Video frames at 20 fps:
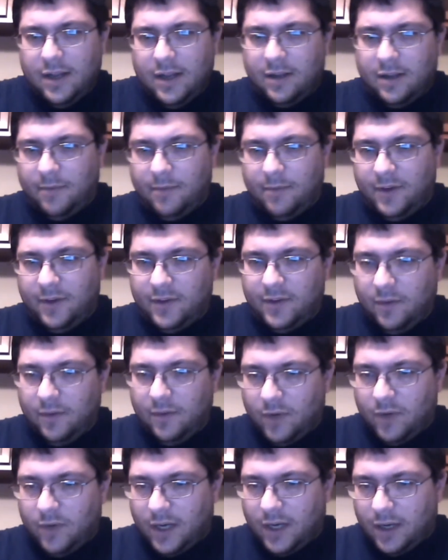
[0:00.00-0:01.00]
let me see
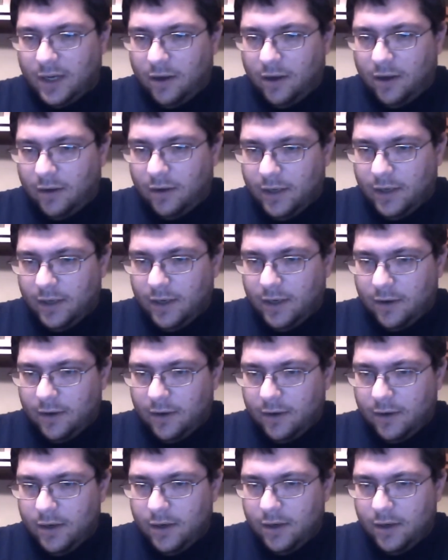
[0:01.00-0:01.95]
what they call it here.